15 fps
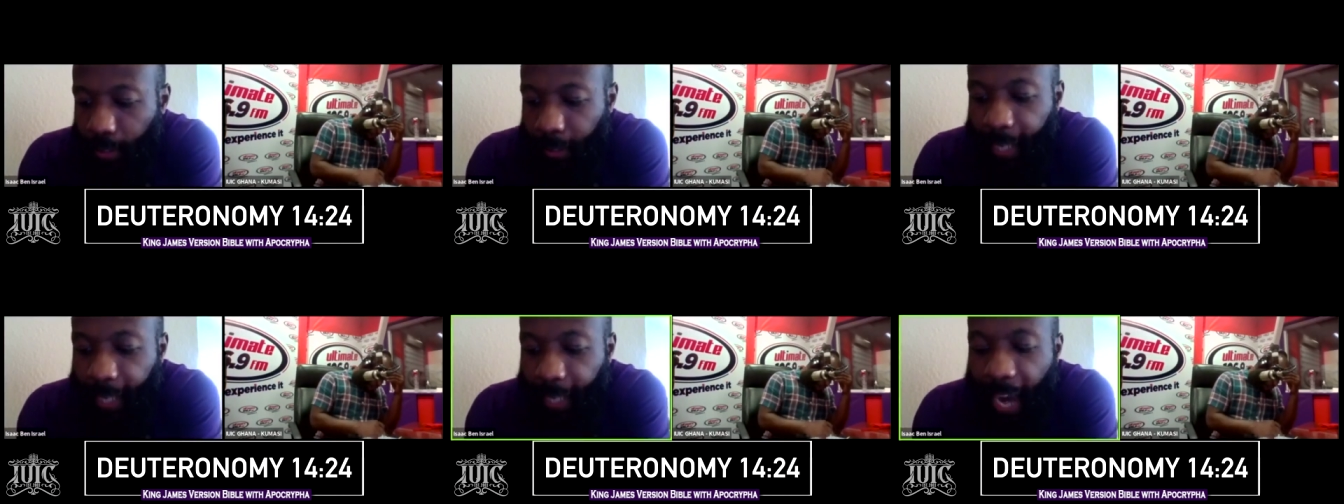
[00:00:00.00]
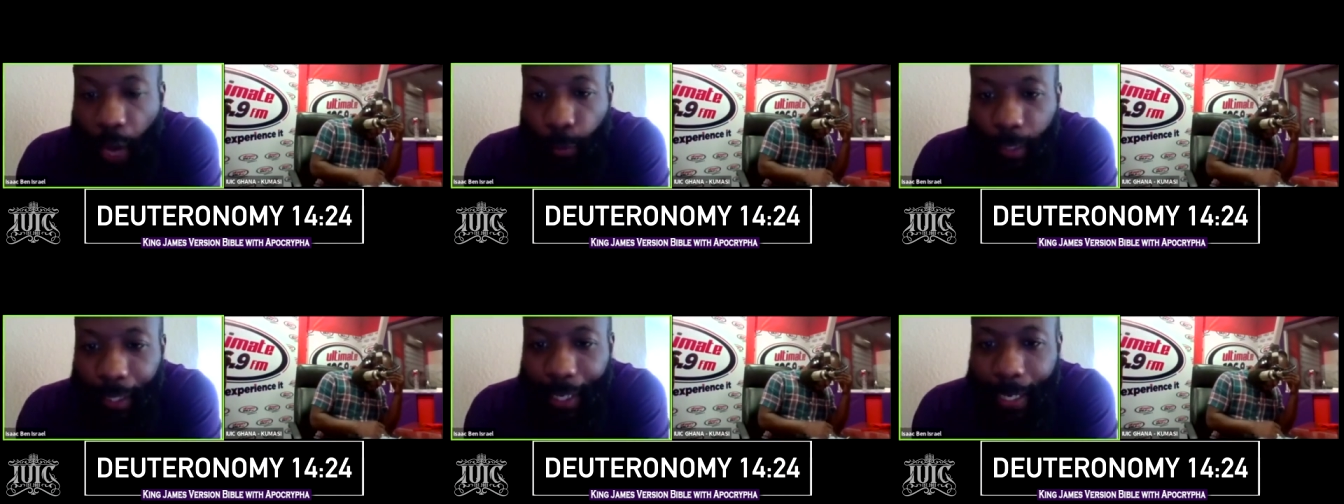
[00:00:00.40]

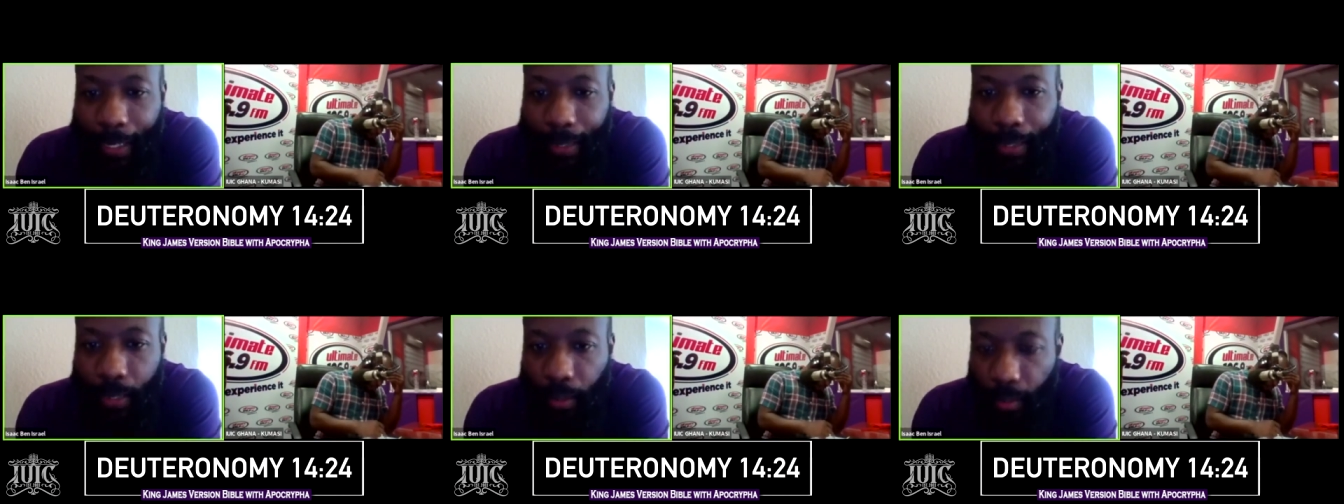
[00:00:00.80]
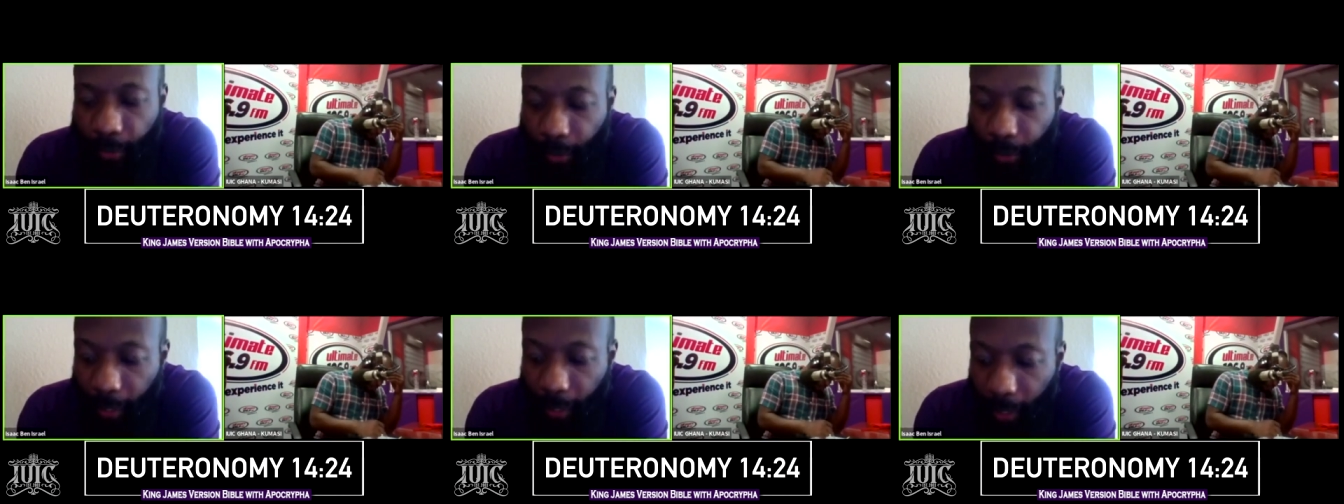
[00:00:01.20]
carry it,
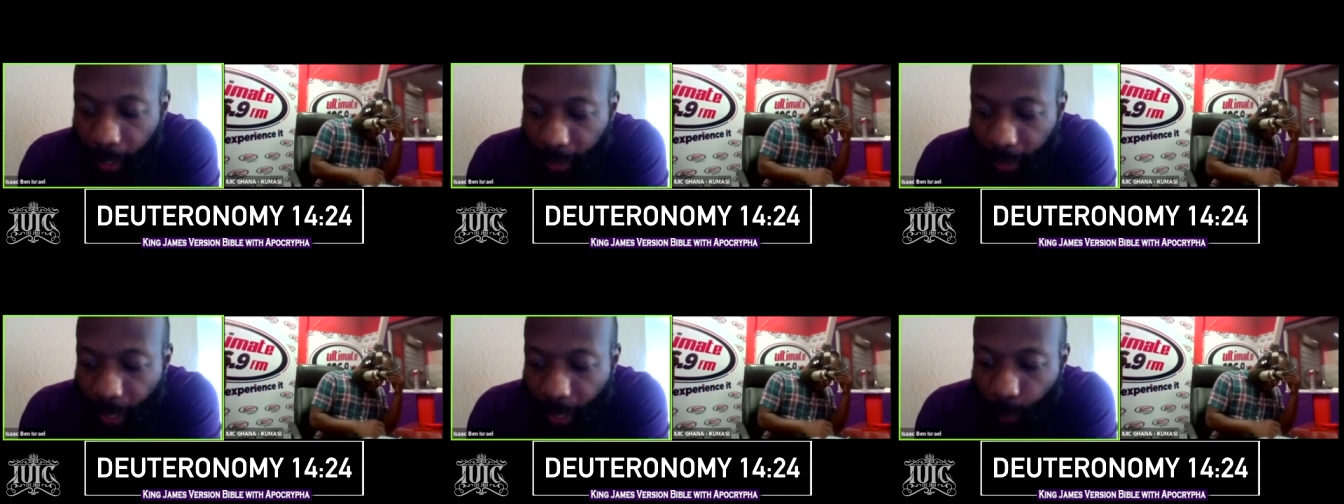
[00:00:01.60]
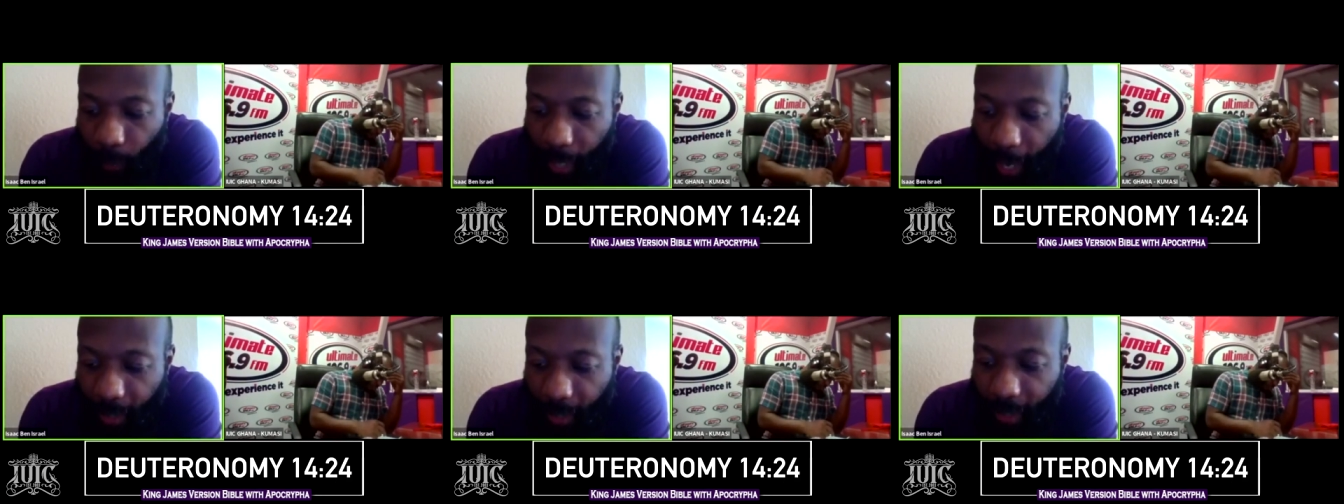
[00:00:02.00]
the it that we
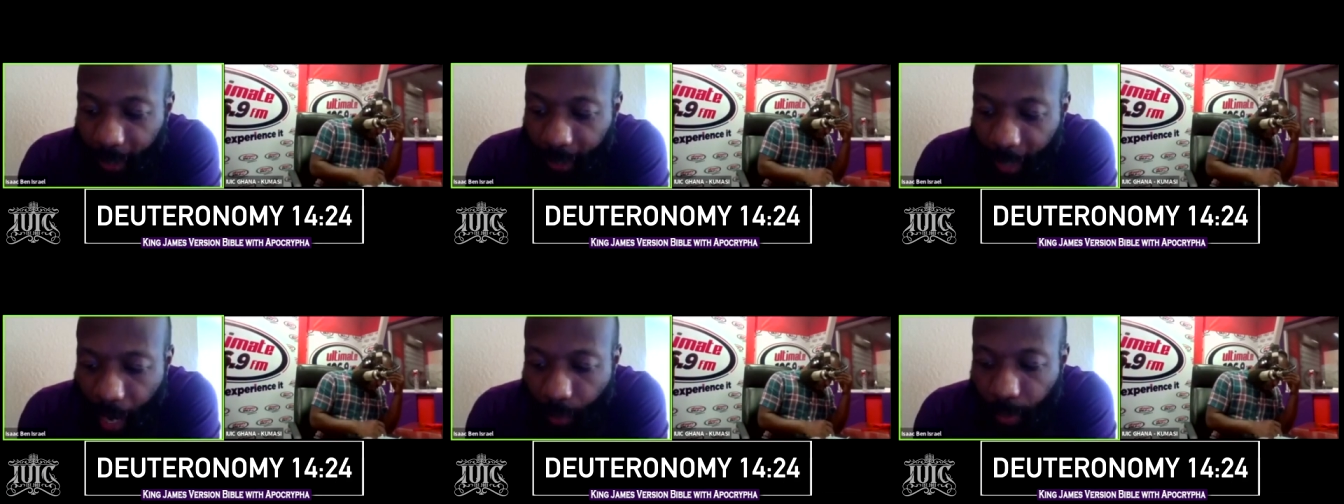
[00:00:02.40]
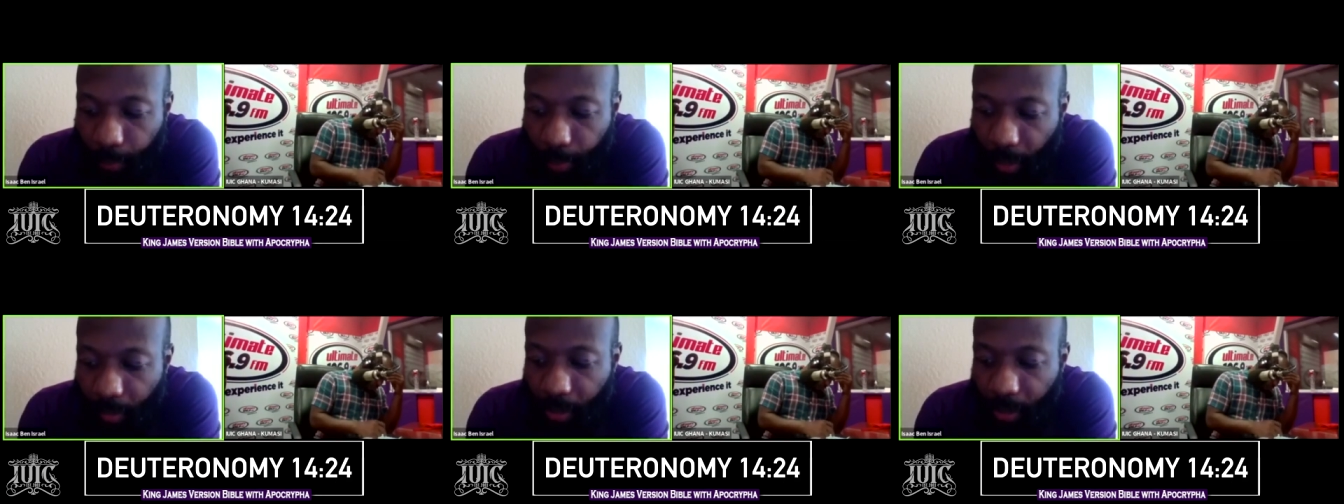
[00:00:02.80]
had to carry,
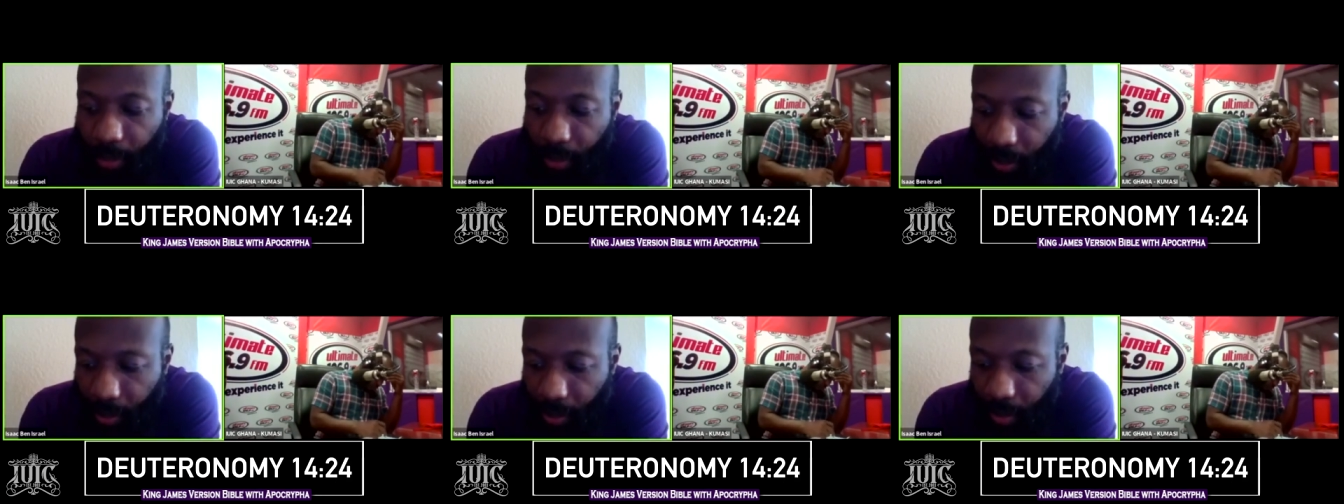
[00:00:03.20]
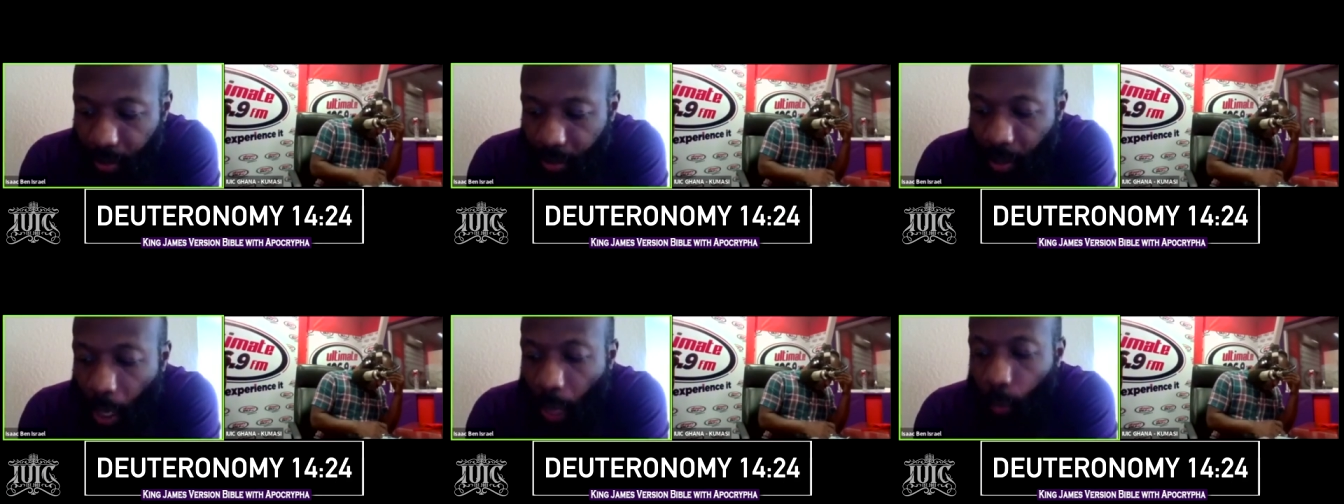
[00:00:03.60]
brothers and
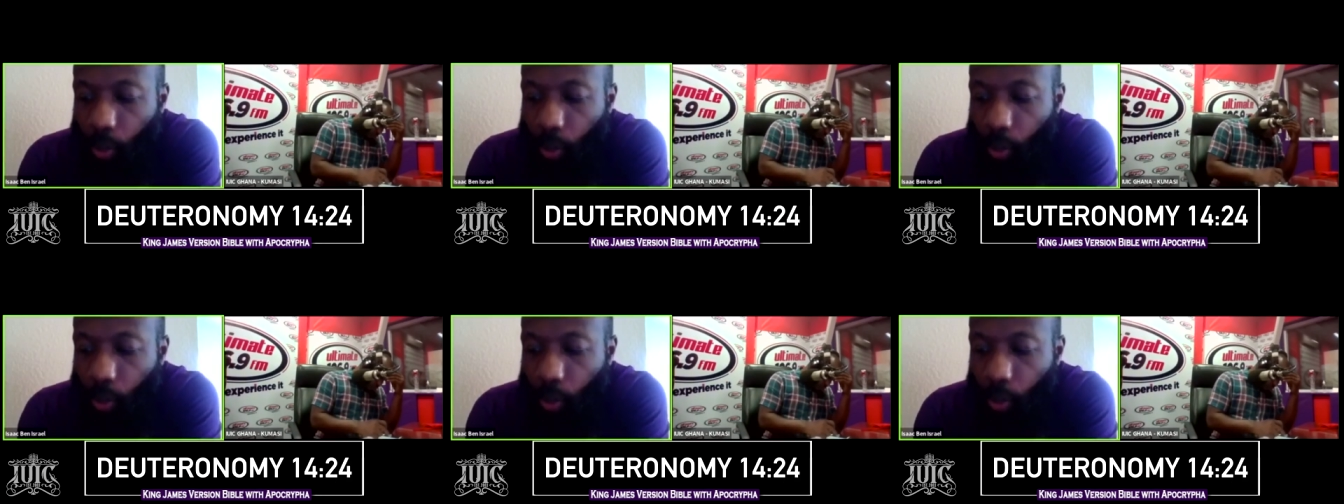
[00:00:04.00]
sisters,